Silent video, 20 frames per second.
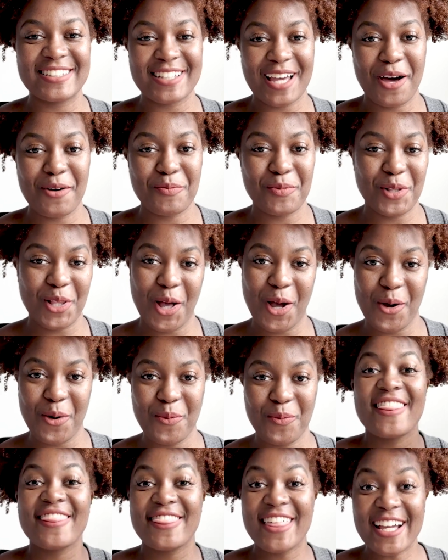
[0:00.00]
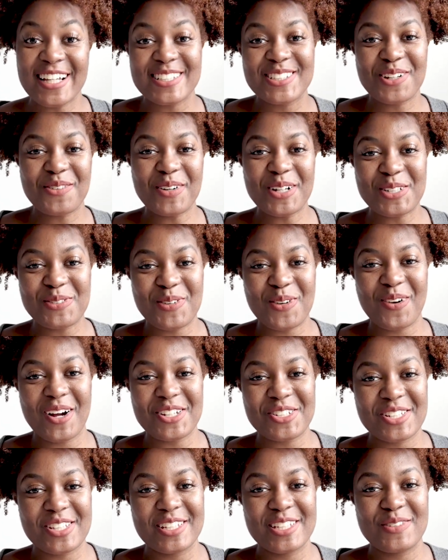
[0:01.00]
down below. Thanks so much for
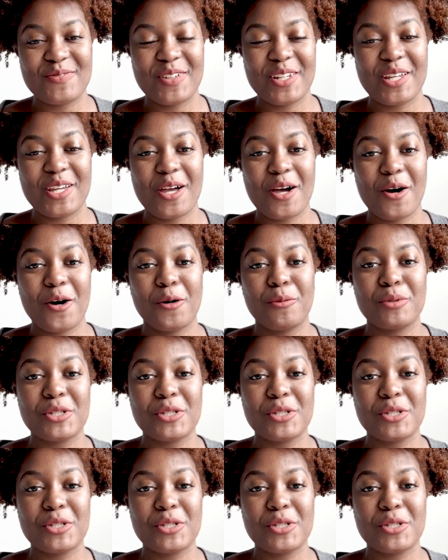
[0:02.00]
watching this video.